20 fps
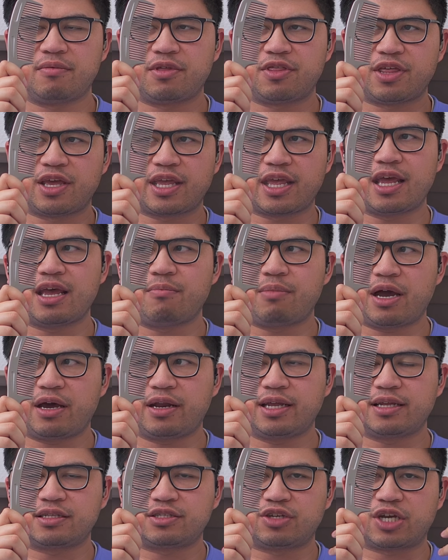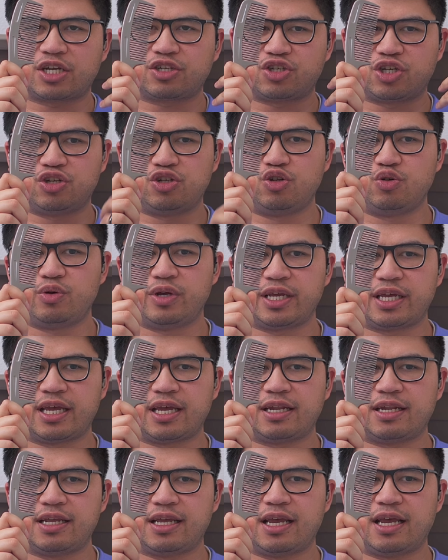thinking about it to actually doing
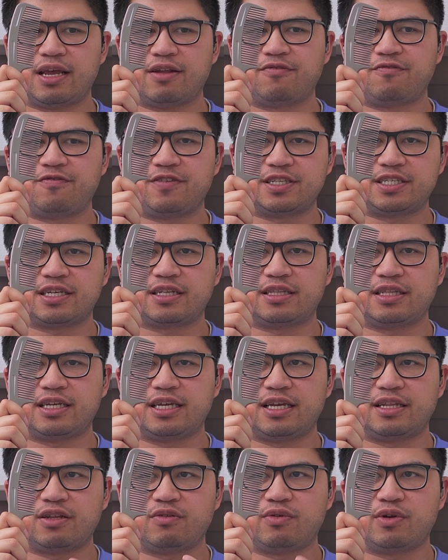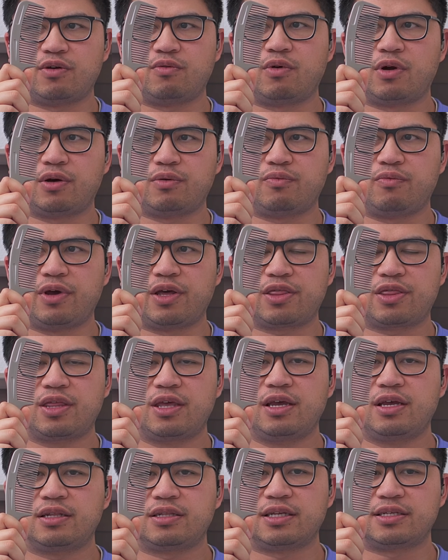it in physically in the real world with
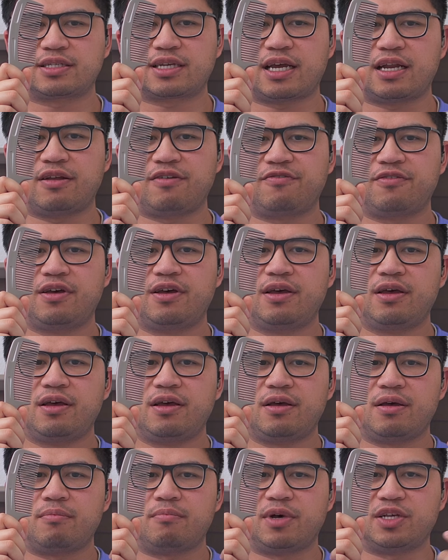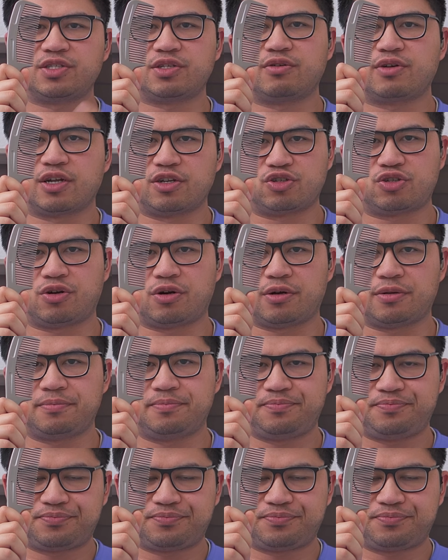this kind of muscle control.